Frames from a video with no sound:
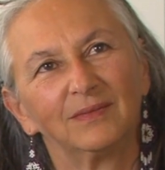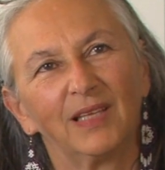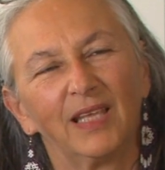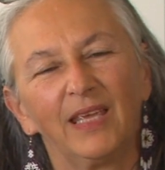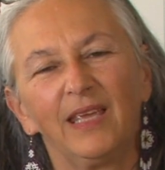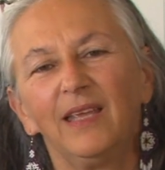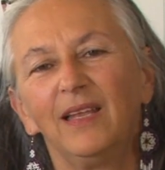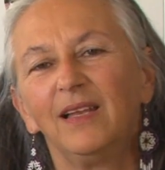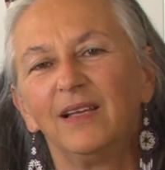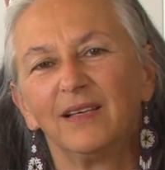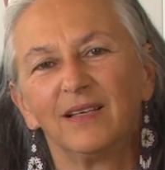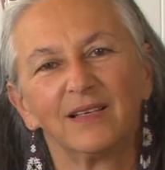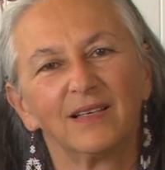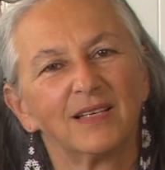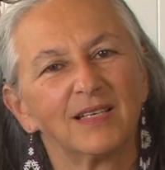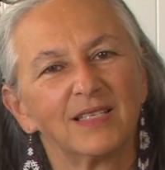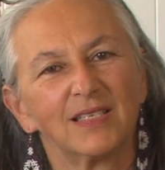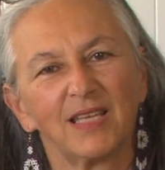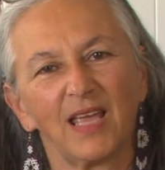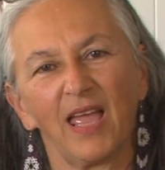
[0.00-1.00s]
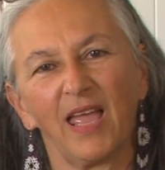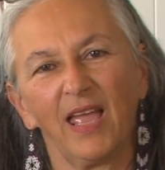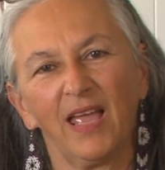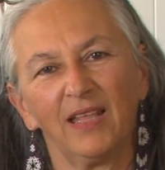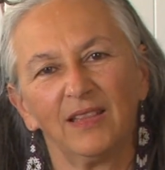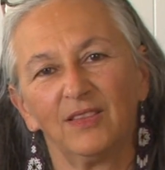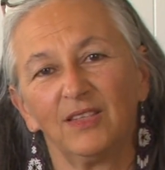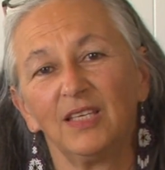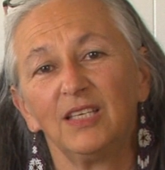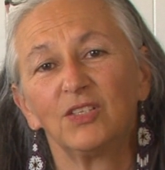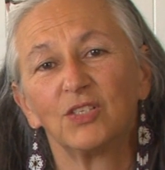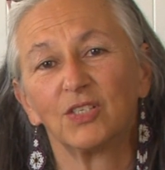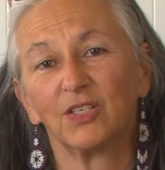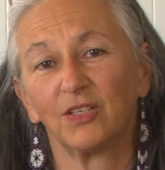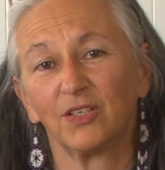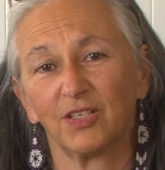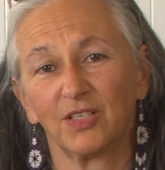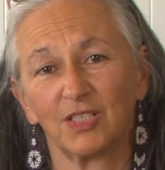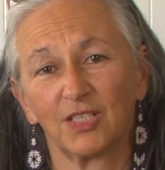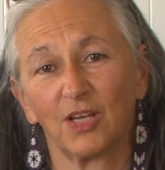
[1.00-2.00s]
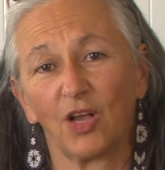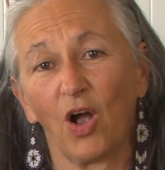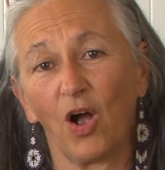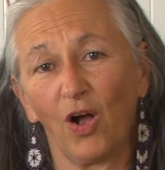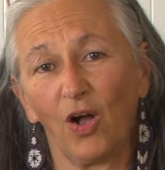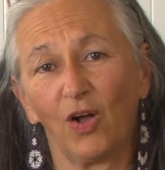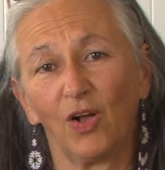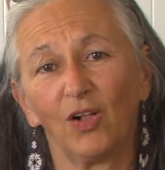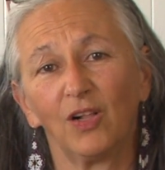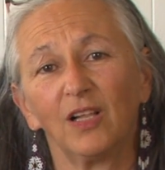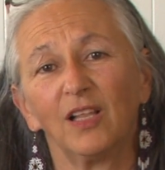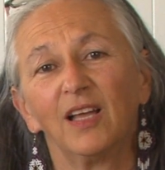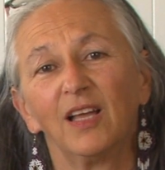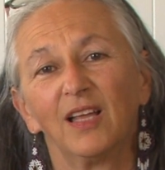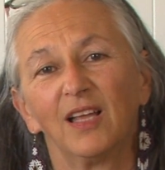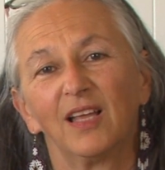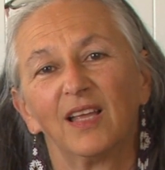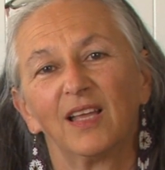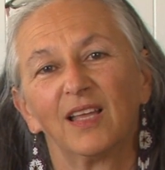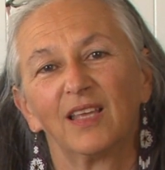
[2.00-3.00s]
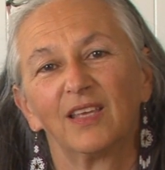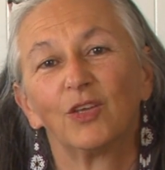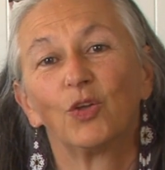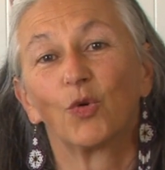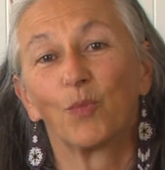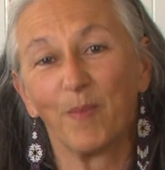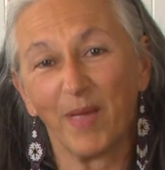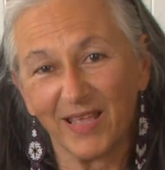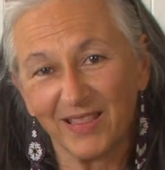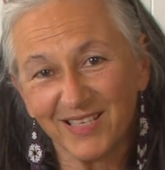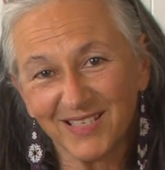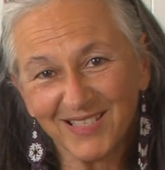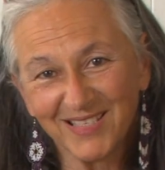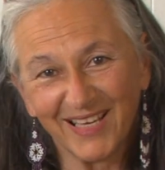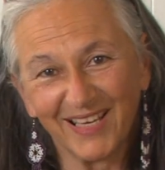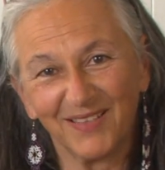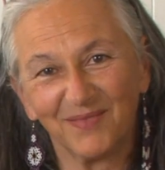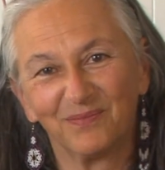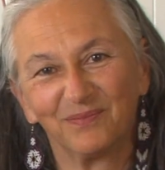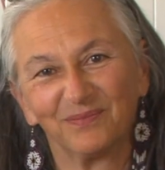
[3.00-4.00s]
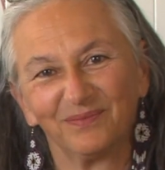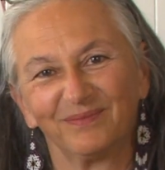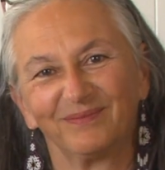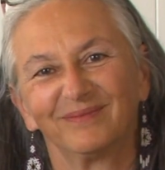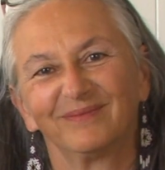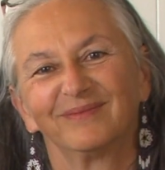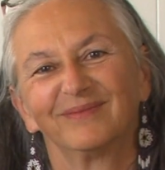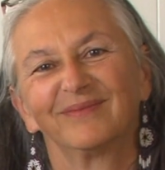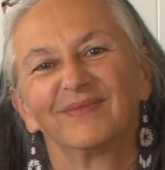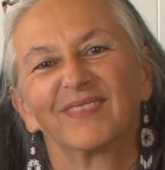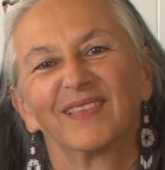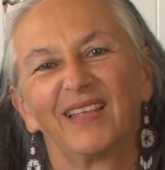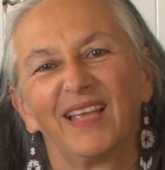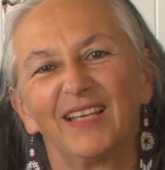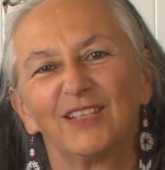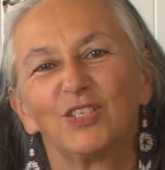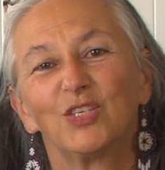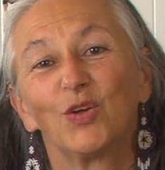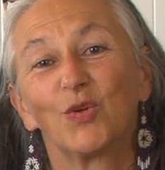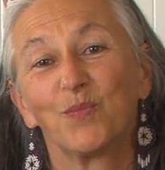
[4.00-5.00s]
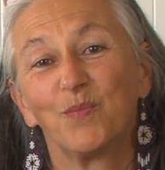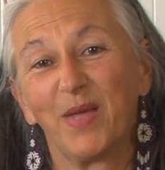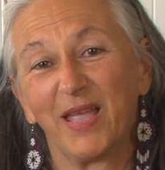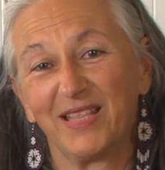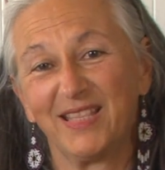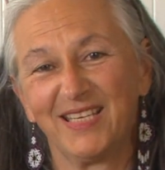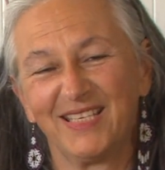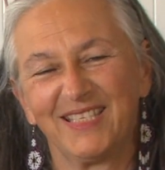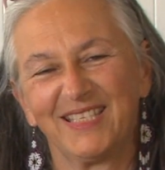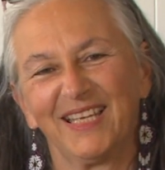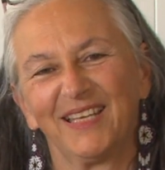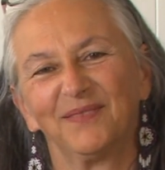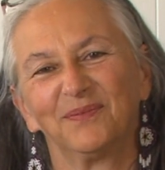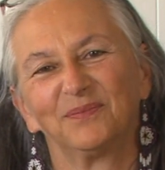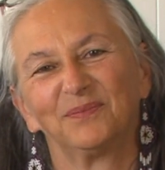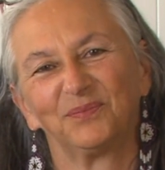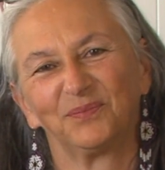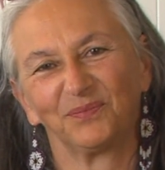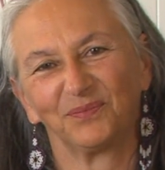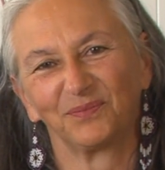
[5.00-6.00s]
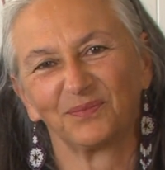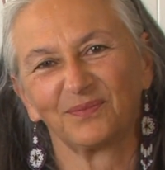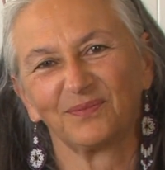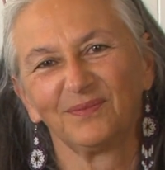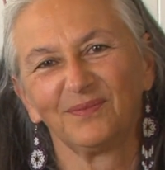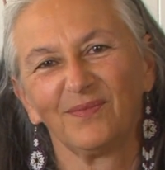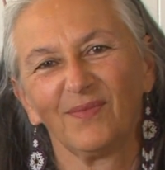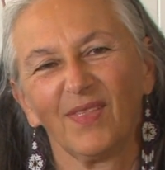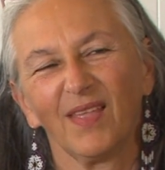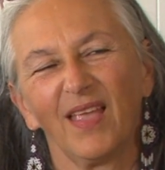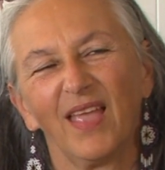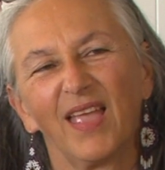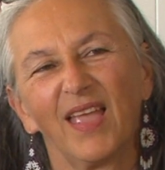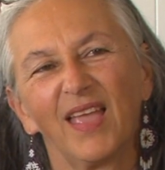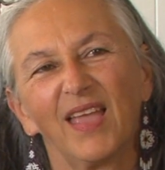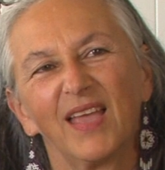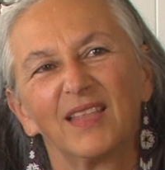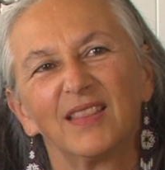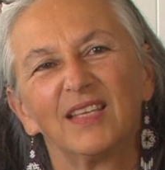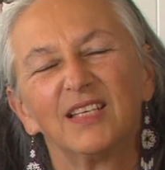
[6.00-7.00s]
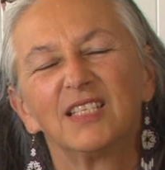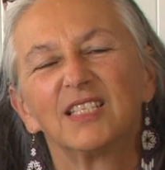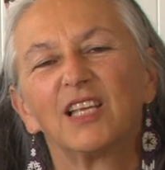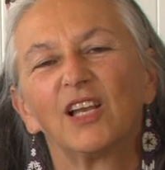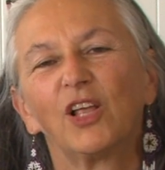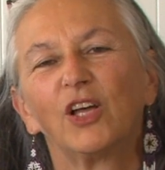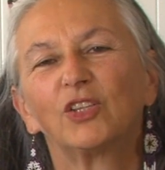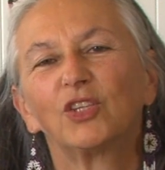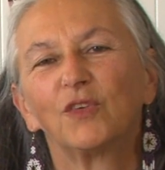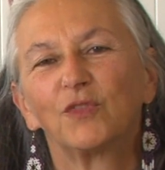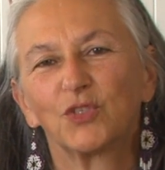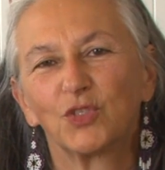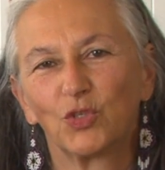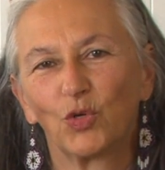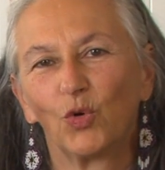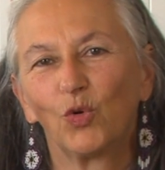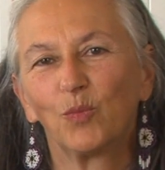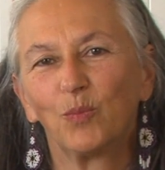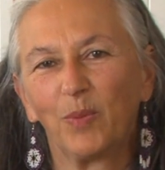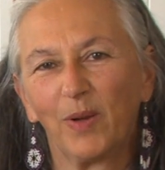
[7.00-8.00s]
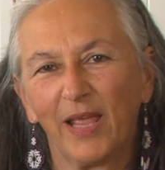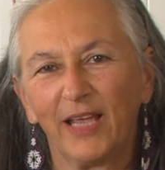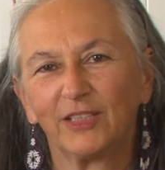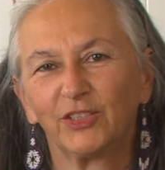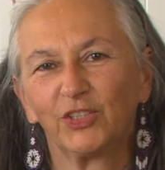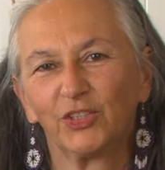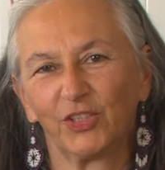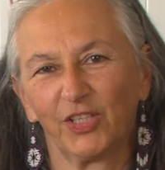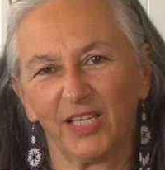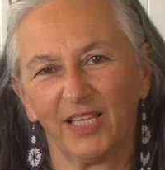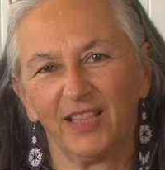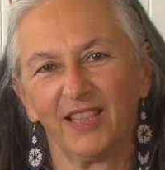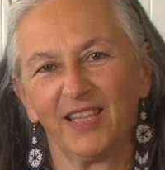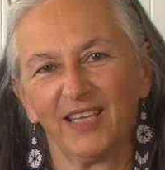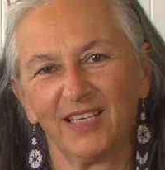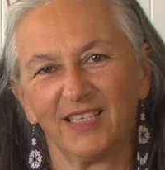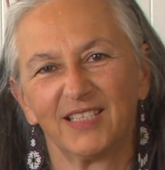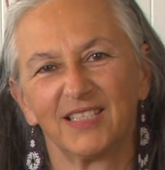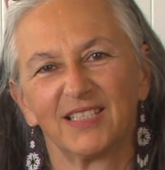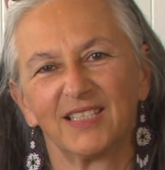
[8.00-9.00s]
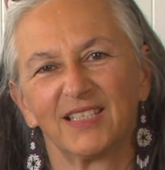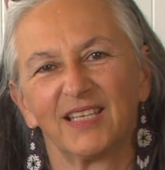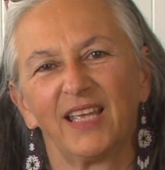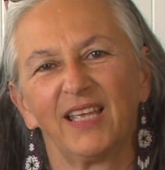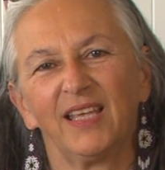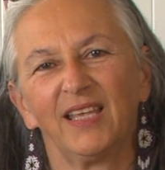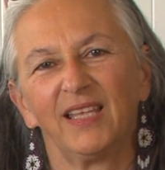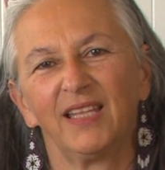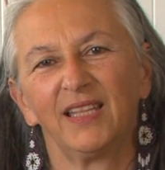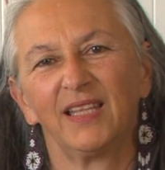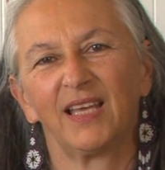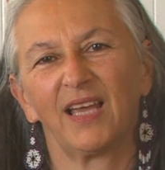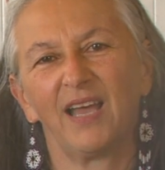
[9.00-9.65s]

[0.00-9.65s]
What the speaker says: healers and teachers call your medicine. That's your medicine. There is a lot of soul pleasure in this, and